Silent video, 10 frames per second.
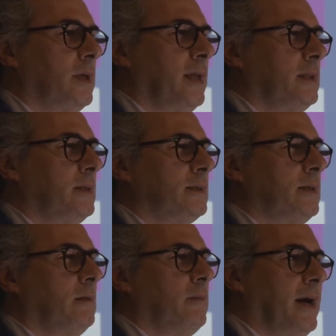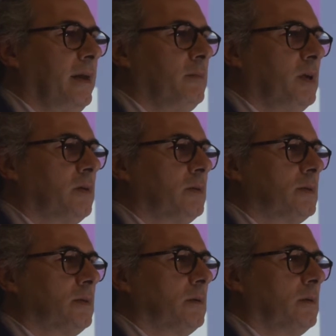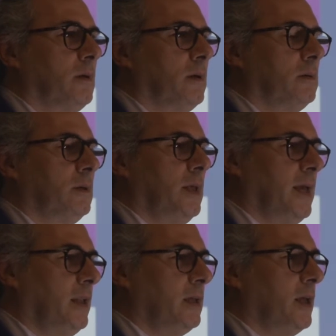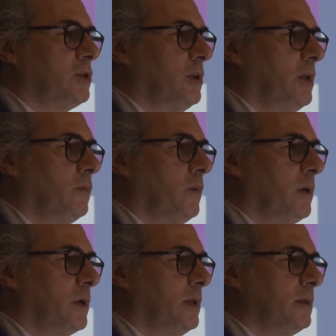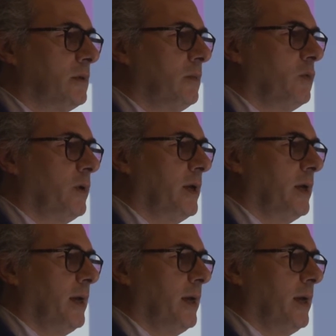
get this in mind because the Engage network in some way